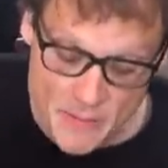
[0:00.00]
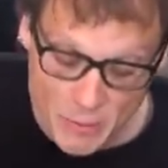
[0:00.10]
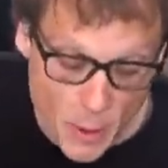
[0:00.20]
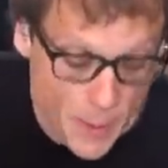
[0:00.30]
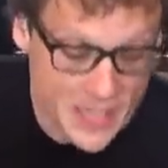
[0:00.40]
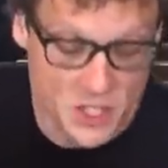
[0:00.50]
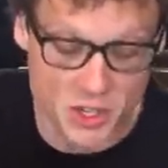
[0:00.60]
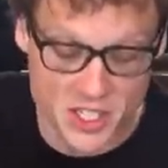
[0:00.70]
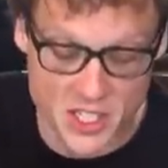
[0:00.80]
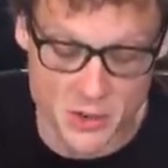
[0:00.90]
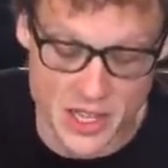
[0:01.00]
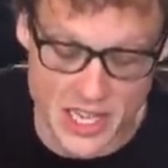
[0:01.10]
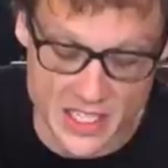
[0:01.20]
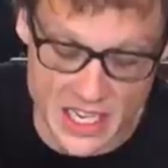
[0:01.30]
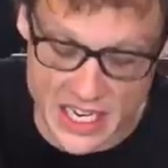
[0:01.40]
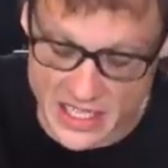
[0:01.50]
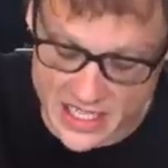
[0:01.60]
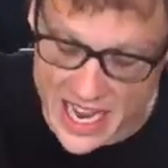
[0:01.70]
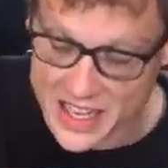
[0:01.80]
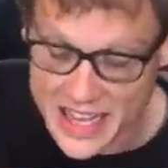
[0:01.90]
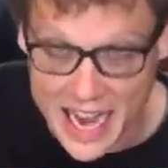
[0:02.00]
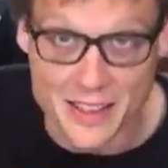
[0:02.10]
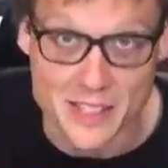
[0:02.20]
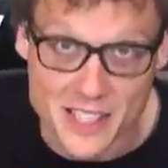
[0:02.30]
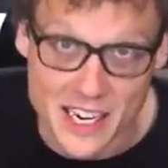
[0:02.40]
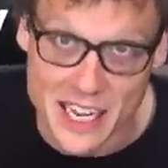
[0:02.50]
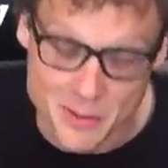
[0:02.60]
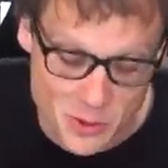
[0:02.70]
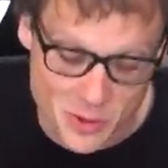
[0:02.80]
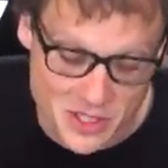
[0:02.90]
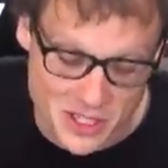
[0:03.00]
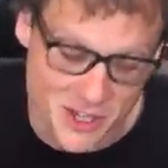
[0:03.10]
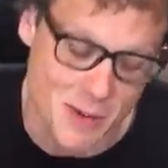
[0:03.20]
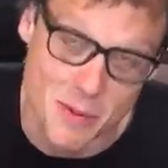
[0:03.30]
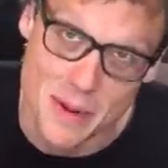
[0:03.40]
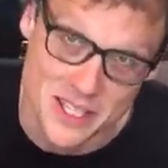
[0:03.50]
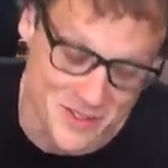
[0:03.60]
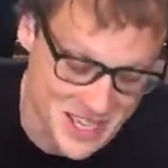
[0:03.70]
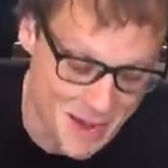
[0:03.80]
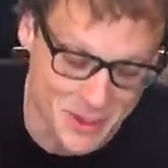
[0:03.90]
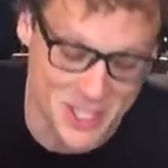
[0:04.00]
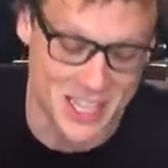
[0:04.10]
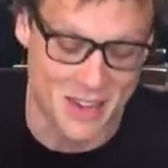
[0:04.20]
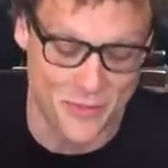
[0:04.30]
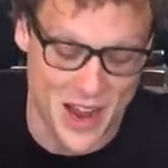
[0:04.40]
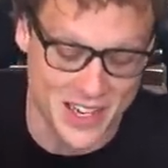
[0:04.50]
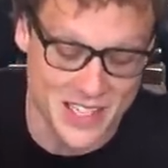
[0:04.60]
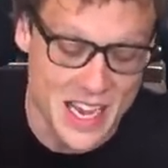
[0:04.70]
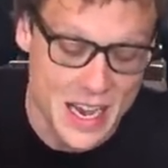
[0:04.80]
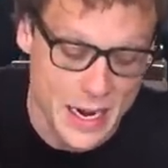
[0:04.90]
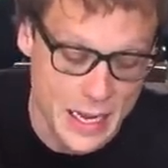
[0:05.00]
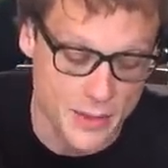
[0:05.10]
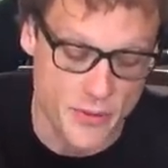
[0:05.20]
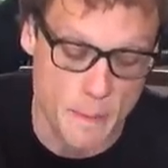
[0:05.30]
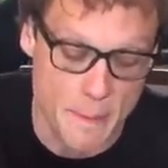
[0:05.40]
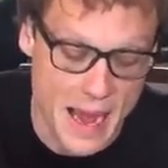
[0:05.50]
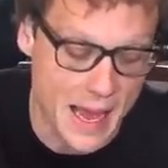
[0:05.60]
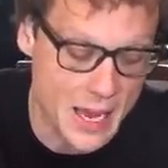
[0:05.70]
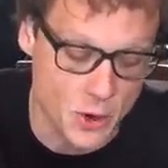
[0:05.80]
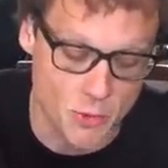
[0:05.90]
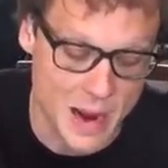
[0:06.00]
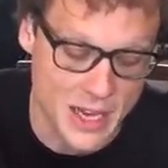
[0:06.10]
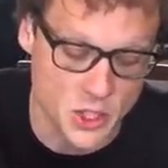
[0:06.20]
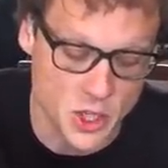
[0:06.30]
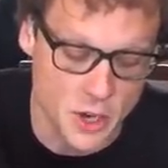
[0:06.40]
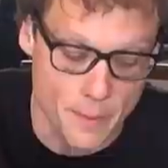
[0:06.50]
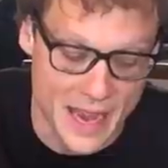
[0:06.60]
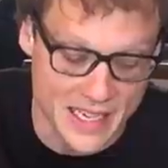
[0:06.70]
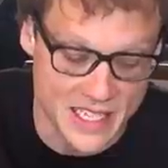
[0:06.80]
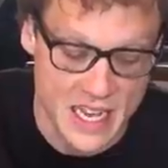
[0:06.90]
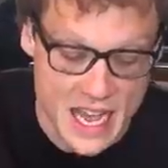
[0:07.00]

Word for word: And what players are trying to do in this is get a deck that's gonna let them cause incredible amounts of damage to their friends, either from melee or ranged combat,